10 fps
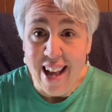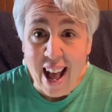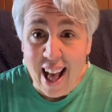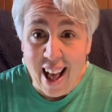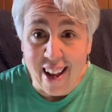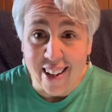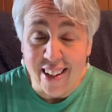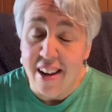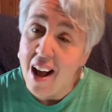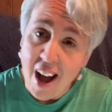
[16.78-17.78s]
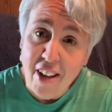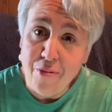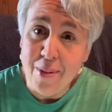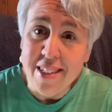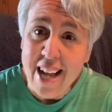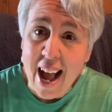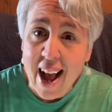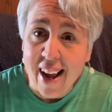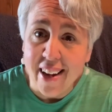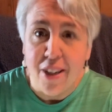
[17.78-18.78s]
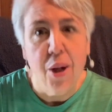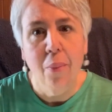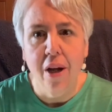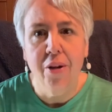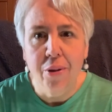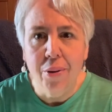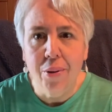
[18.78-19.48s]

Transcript: tag, and I've been tagged. By who?